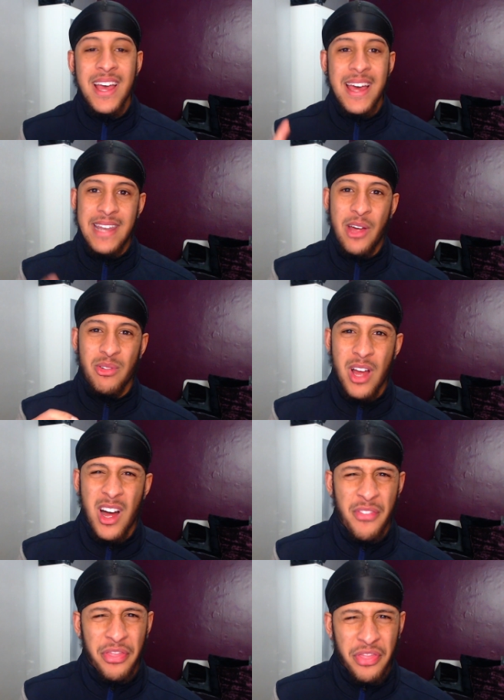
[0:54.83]
Now, I
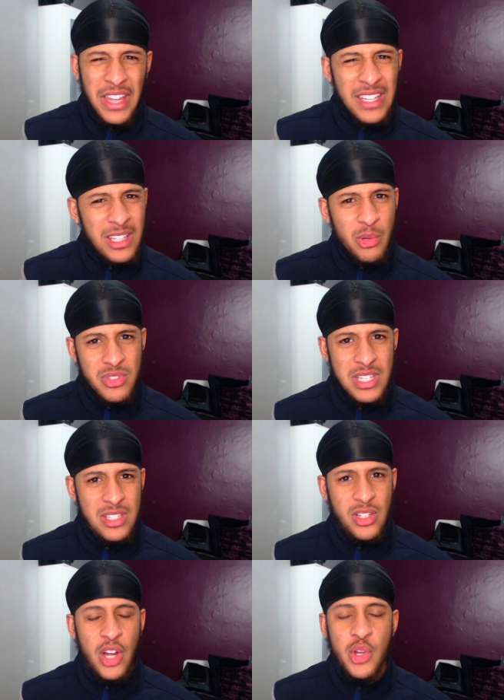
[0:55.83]
think it was this
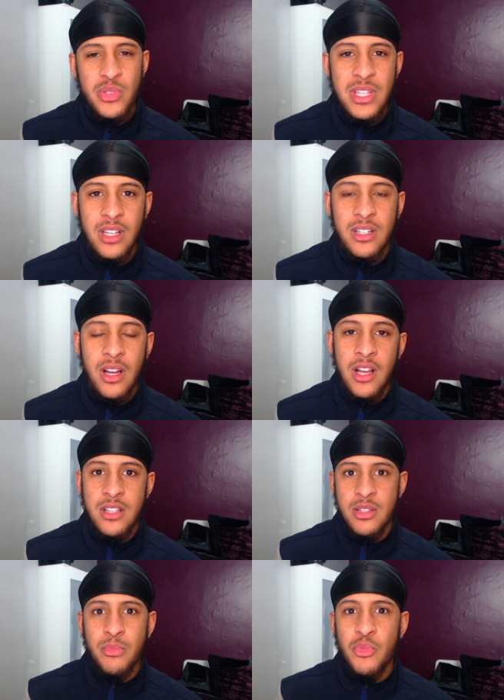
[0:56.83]
guy who was in the,
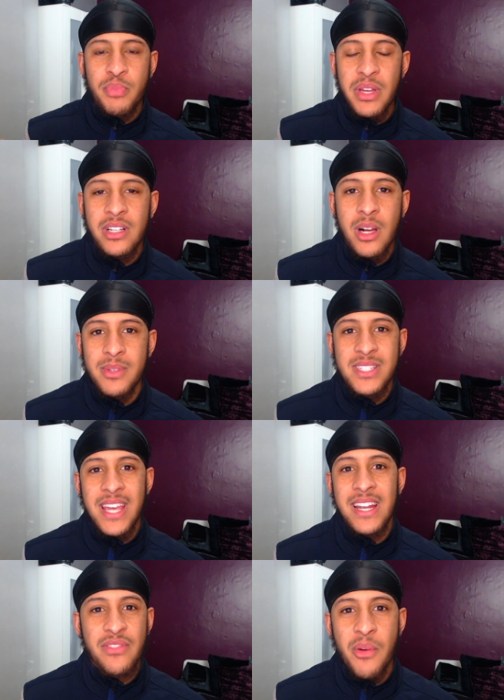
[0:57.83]
someone put in the comments saying
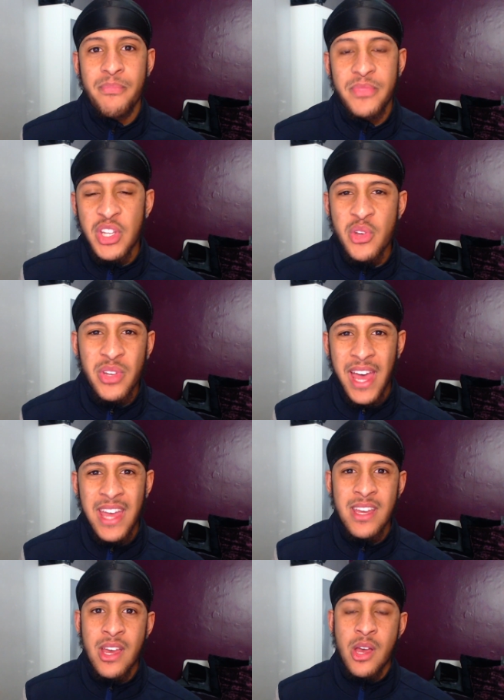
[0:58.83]
he's from the UK.
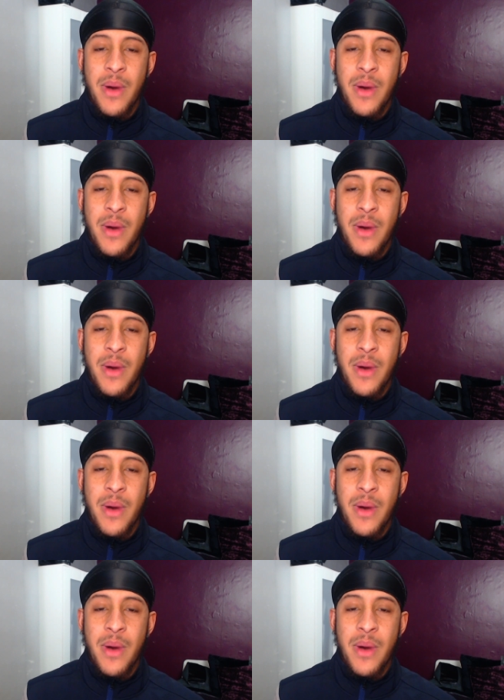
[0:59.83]
Well,